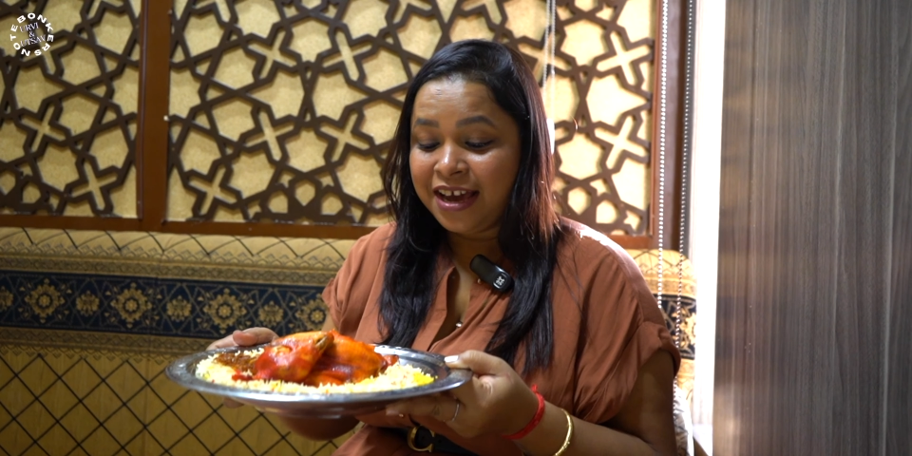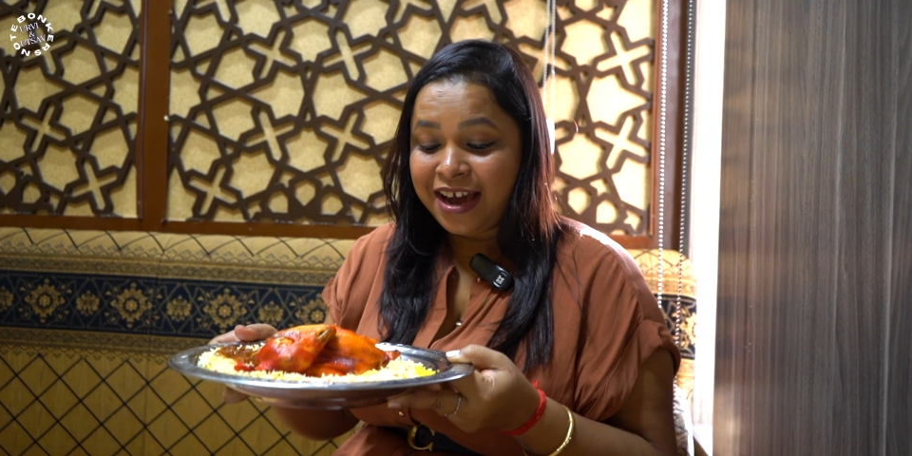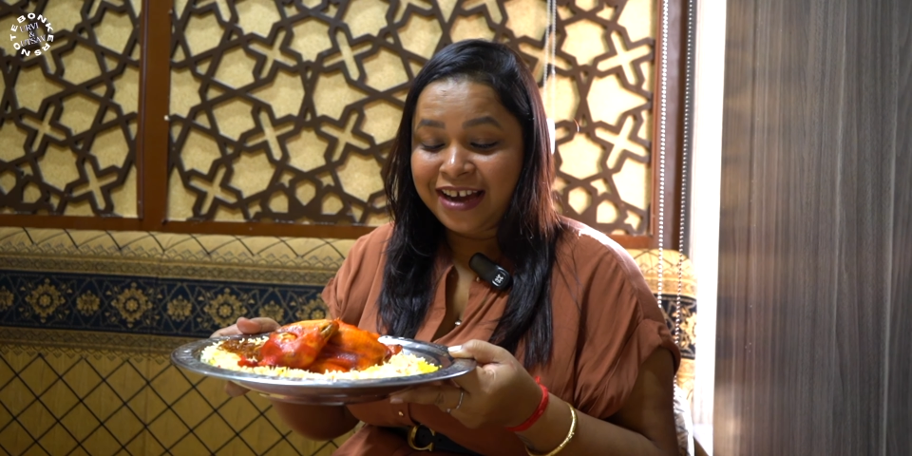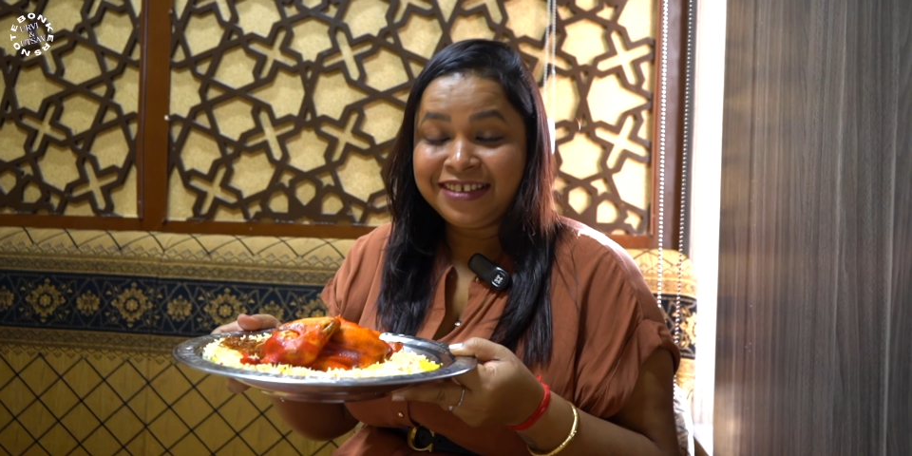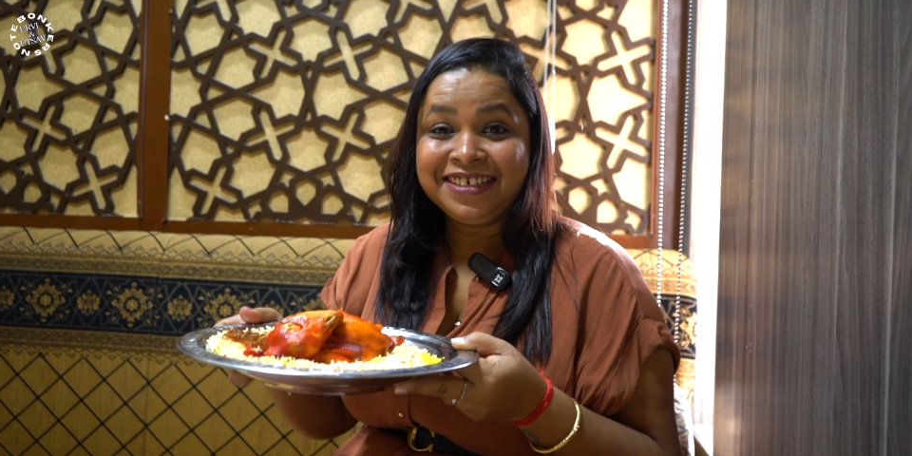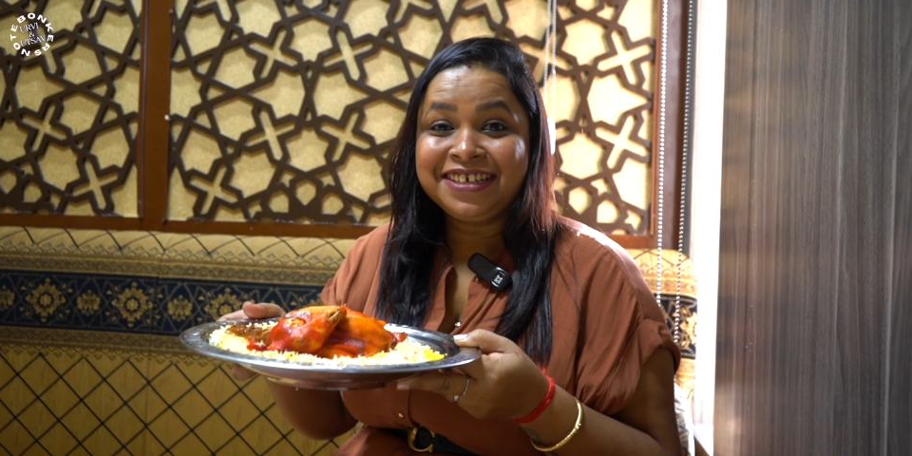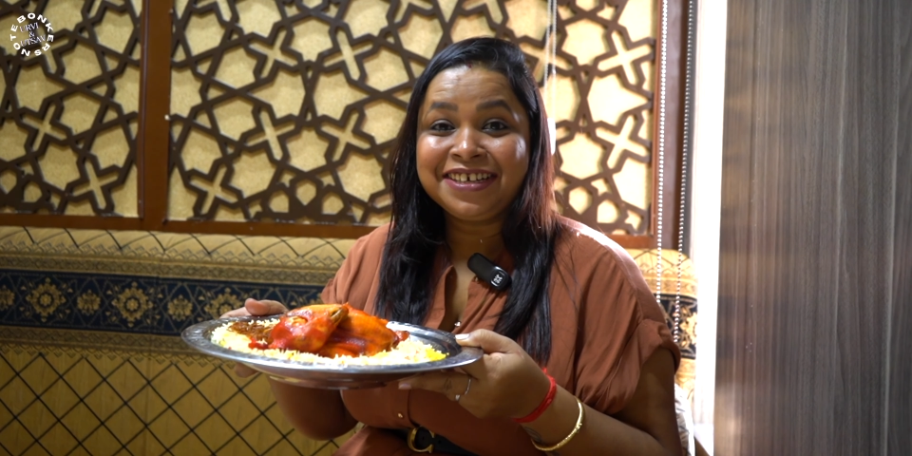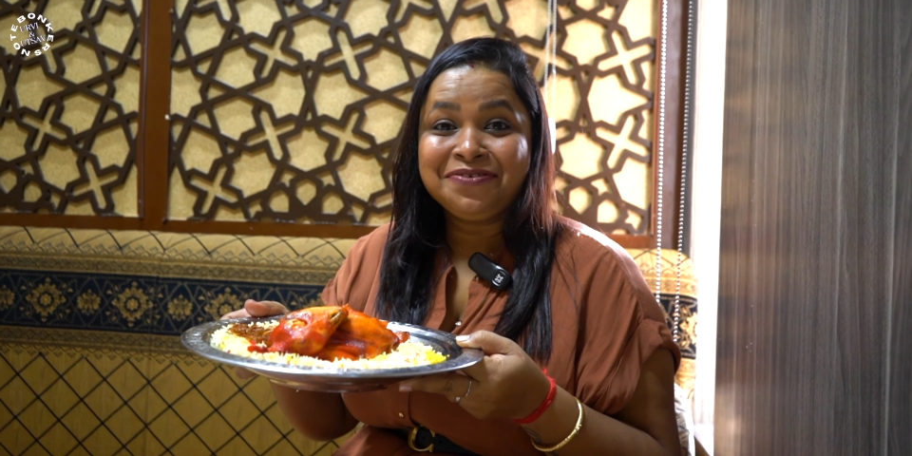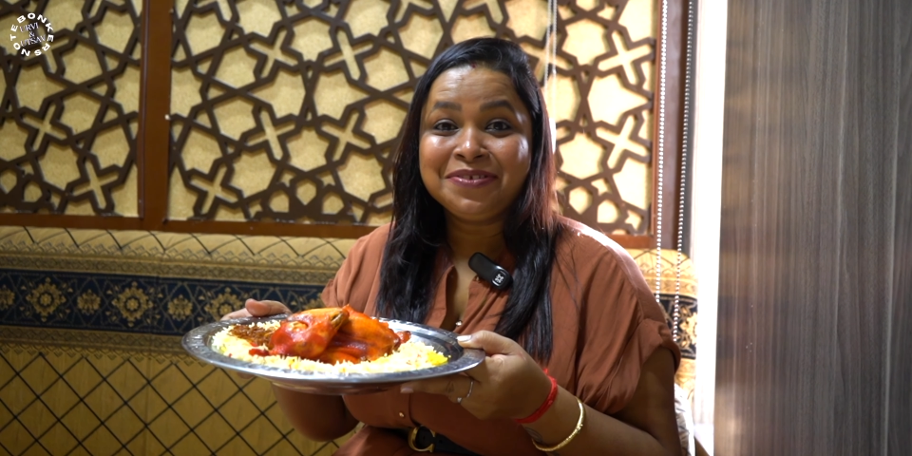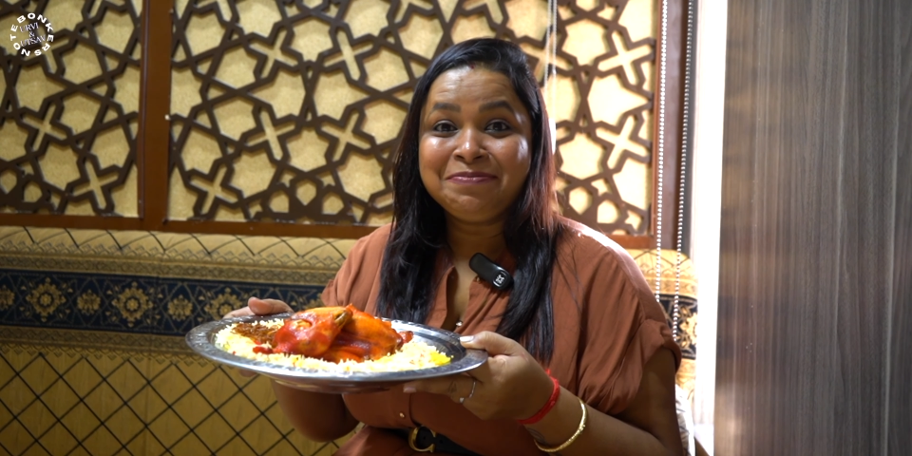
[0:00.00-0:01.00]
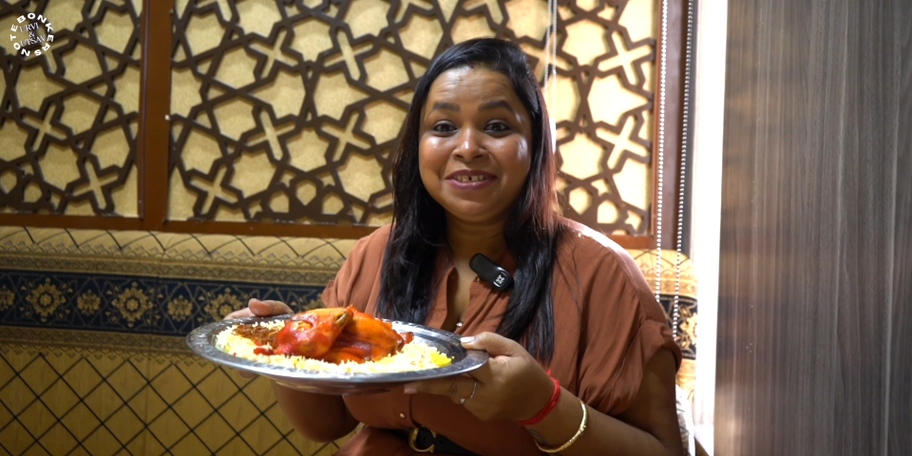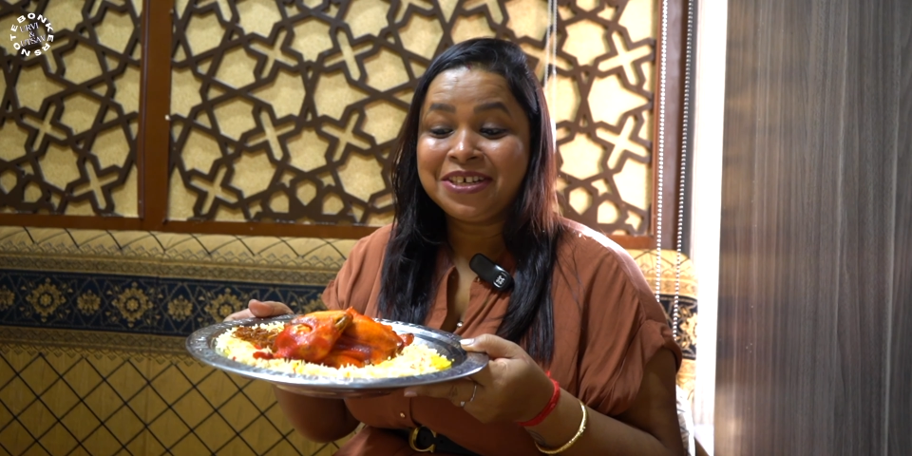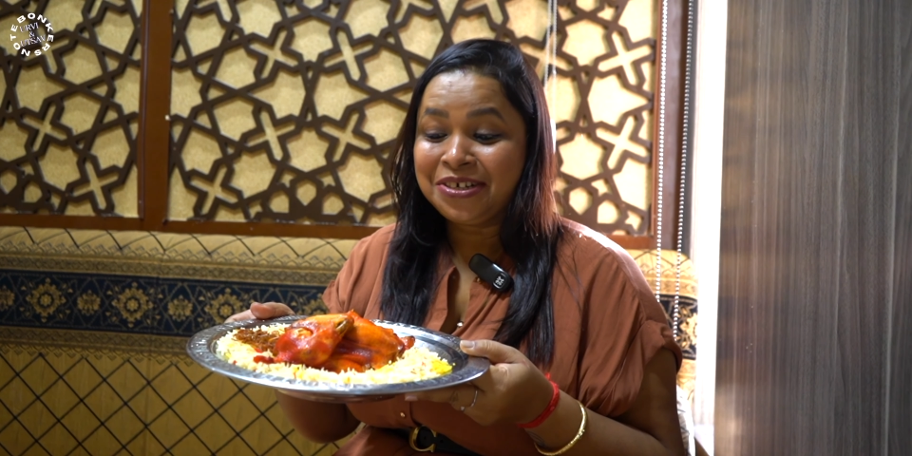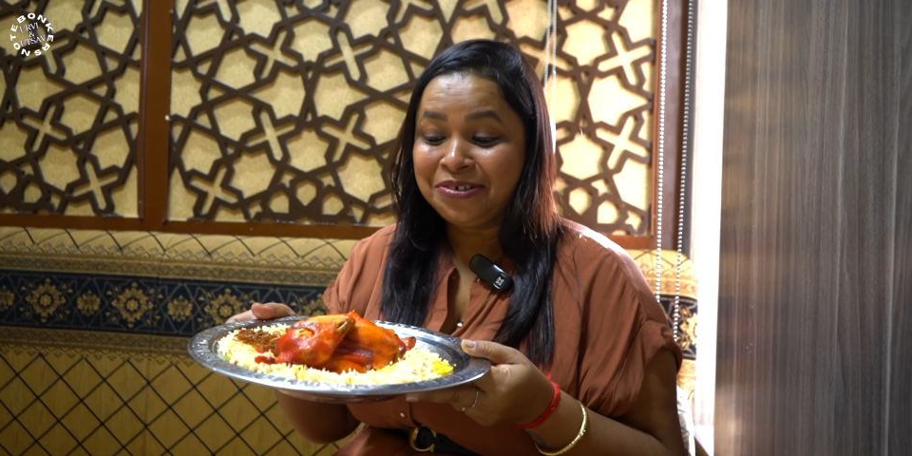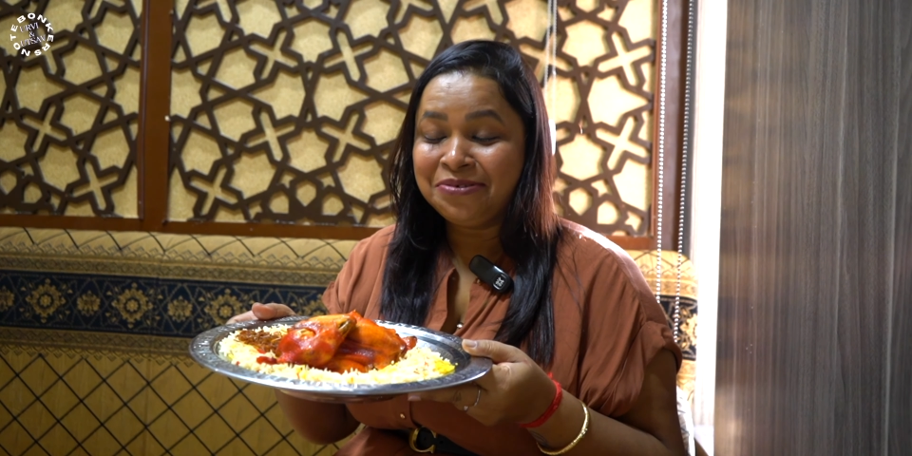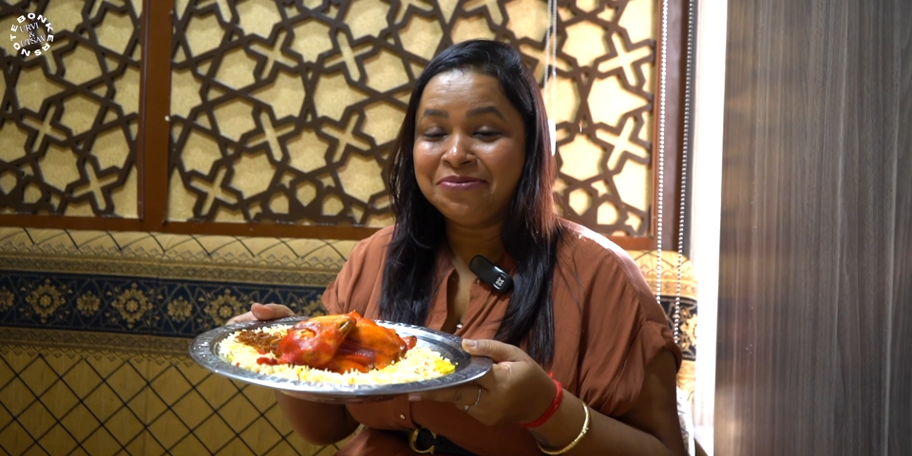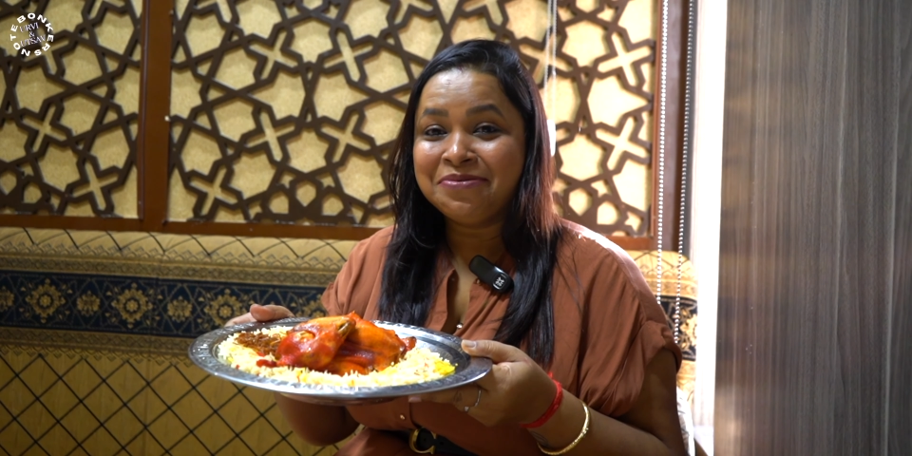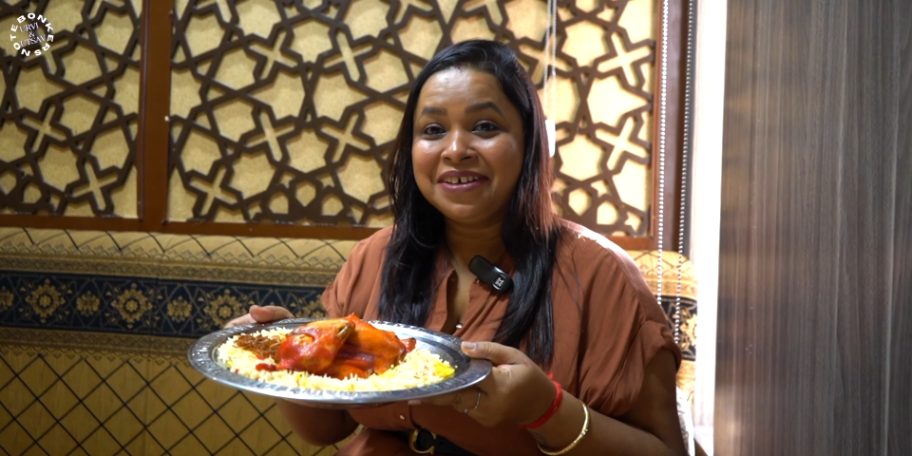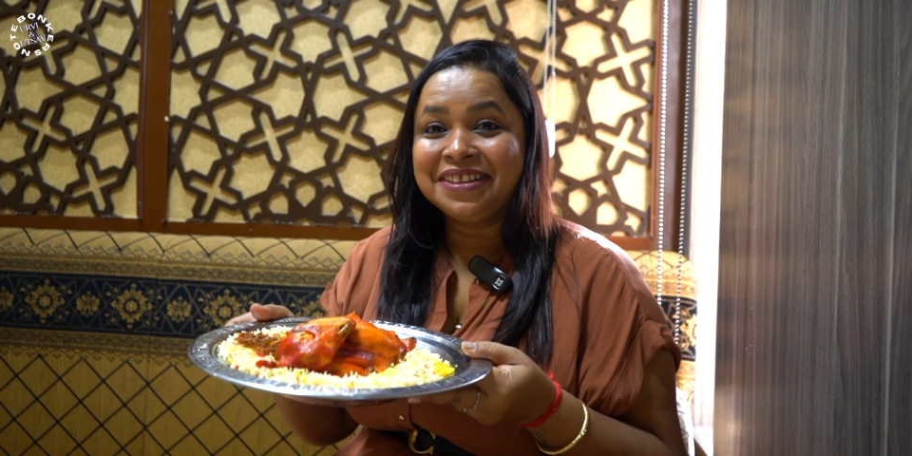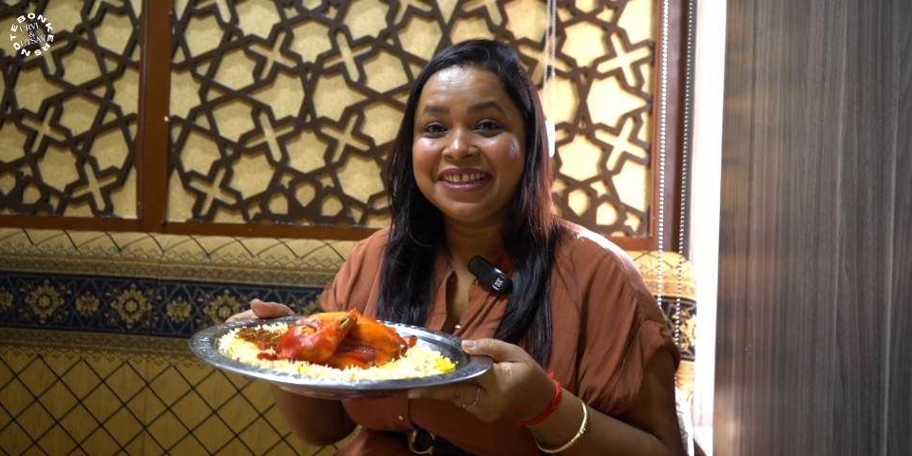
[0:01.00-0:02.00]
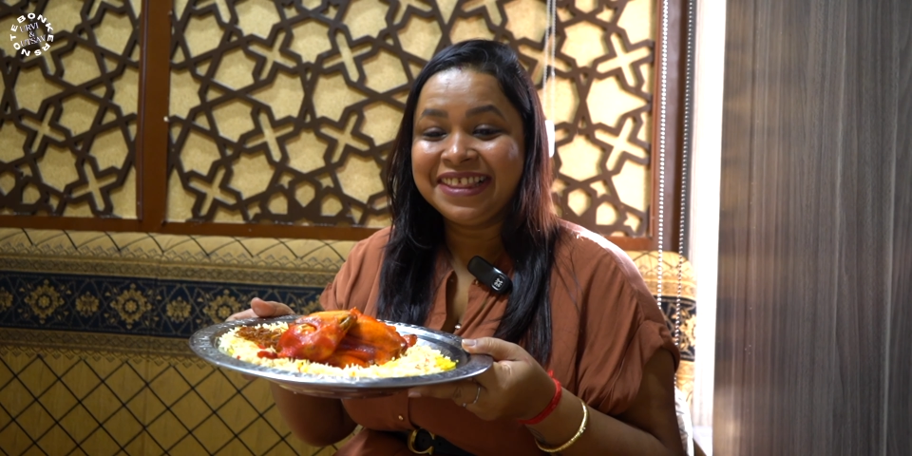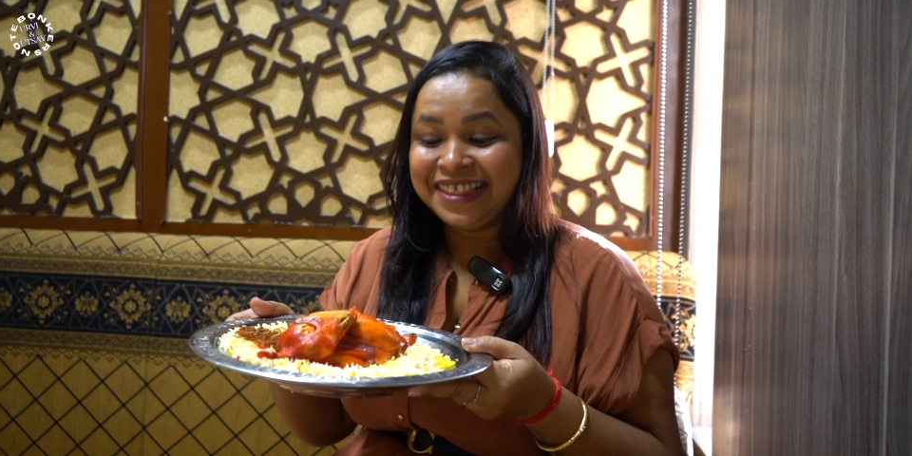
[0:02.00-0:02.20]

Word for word: I think it will be a good one.